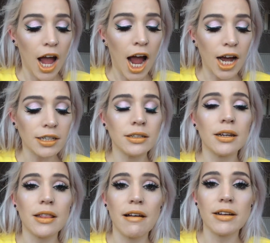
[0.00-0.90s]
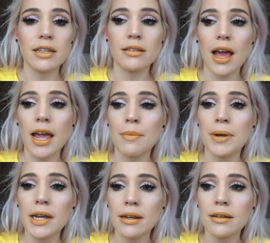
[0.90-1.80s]
and there is a
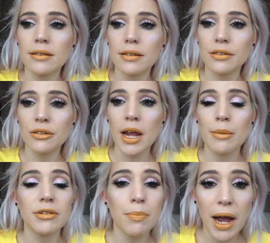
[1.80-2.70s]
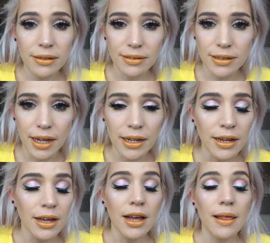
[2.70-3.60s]
penis-shaped pasty,
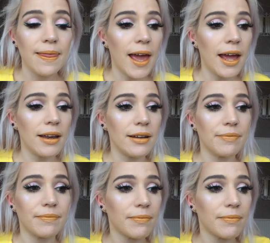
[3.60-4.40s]
then